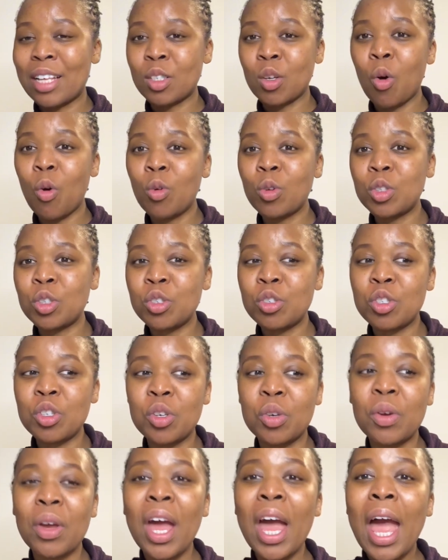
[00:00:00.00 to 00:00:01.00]
called you
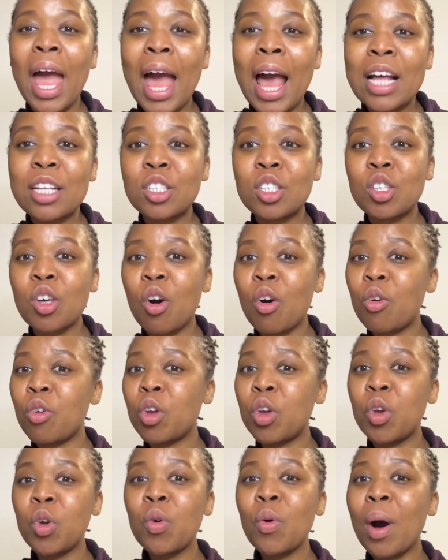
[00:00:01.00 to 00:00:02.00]
to. And so
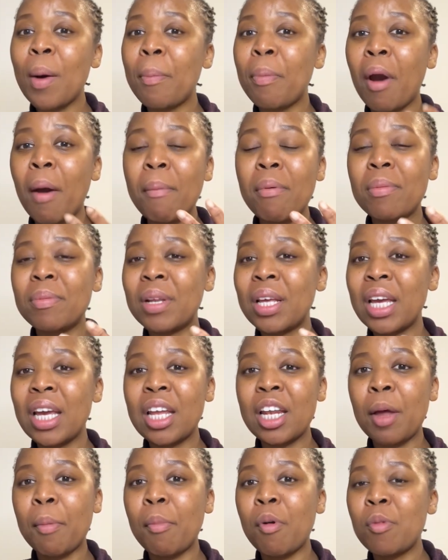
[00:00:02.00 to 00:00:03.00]
you are probably in
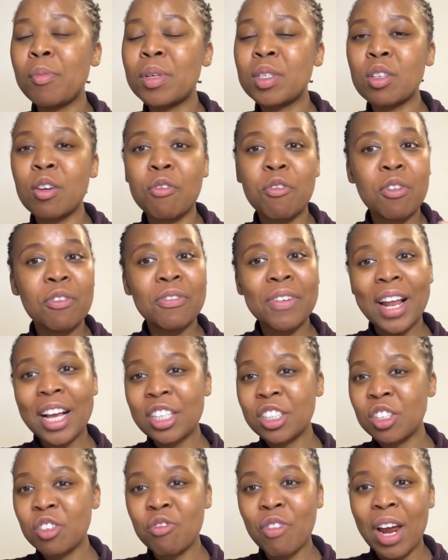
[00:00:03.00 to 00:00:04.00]
a moment of
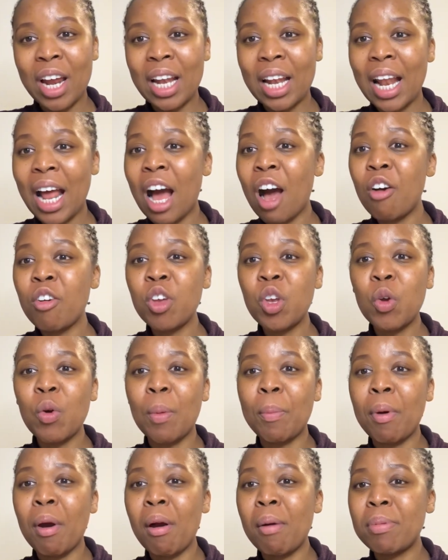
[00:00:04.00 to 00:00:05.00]
reflection right now. You are
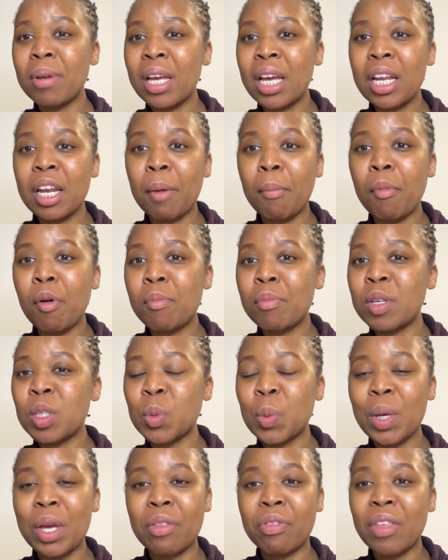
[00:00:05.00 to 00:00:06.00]
probably in a moment
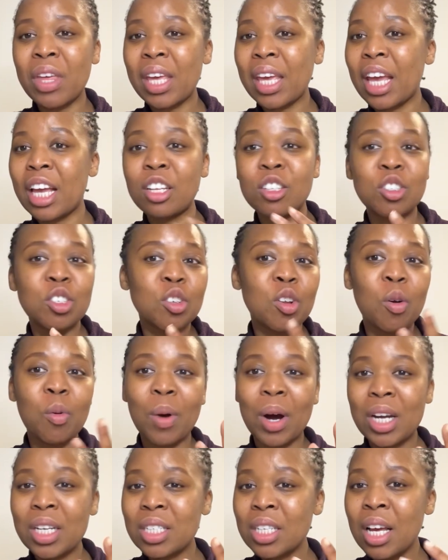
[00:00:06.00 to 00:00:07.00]
where you're thinking, do you know
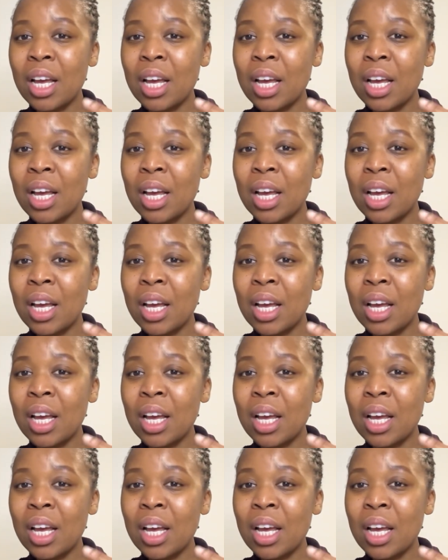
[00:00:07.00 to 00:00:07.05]
what?